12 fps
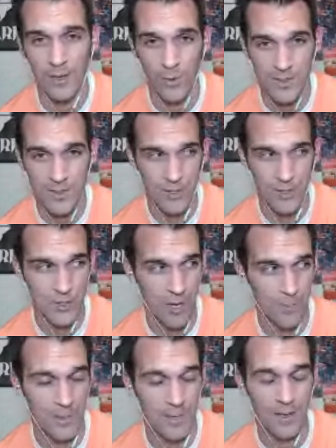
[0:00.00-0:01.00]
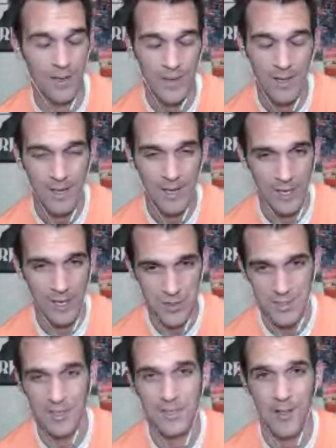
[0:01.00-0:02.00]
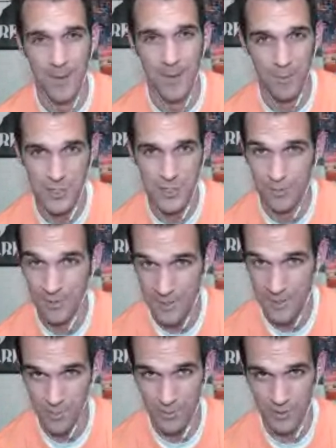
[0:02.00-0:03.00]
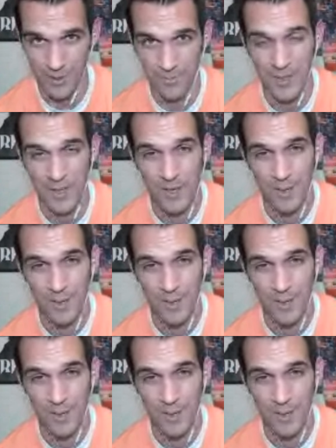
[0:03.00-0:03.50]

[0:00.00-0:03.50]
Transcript: Lori's going to jump in, and she's going to tell him how much she relates with them,